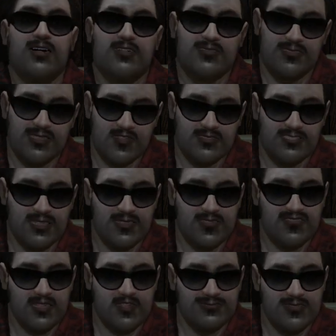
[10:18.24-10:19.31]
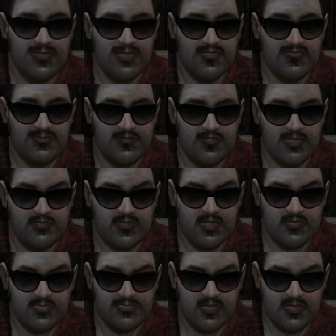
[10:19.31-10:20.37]
you ever find yourself or a loved
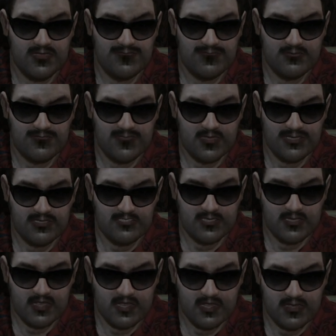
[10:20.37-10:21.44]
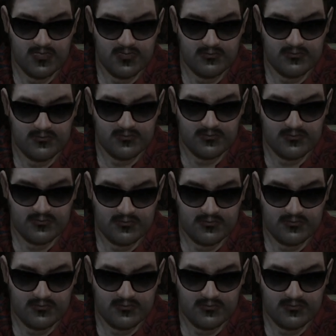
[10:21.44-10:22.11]
one locked up, please call.